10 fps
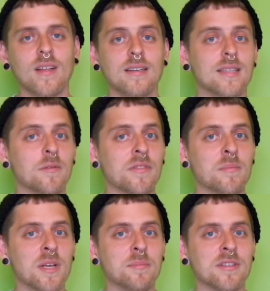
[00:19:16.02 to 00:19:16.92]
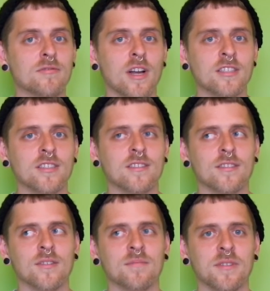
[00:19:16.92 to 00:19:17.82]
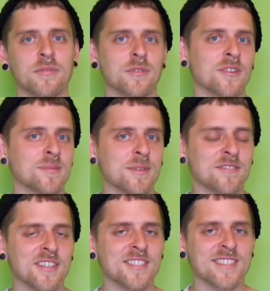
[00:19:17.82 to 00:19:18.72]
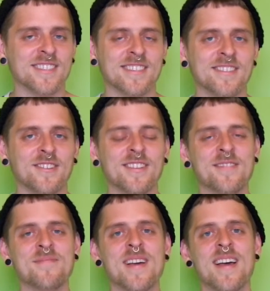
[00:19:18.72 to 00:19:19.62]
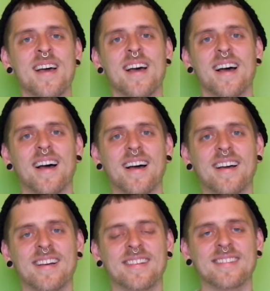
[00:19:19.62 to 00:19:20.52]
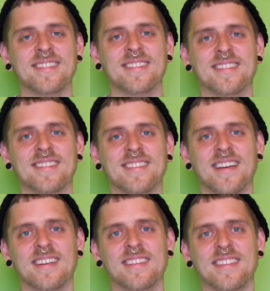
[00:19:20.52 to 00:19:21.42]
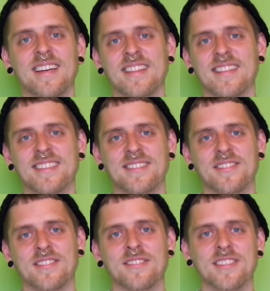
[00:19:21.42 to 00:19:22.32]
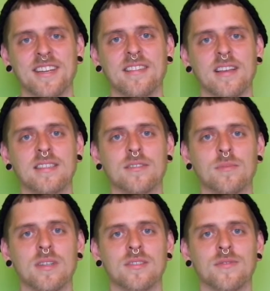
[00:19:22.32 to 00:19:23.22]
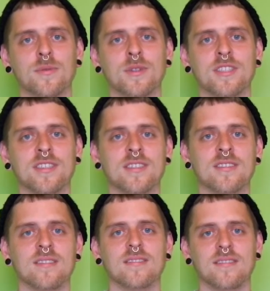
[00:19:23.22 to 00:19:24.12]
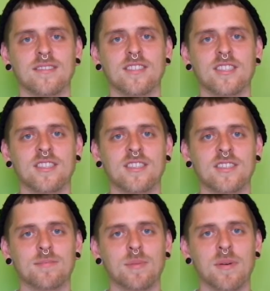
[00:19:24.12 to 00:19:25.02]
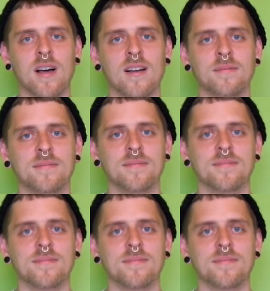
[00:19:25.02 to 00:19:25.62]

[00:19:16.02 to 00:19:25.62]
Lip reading: Some of them might be in Russian, so if you don't speak Russian, just ignore them. And yeah, that's it for today. Thanks so much for watching. Cheers, bye-bye.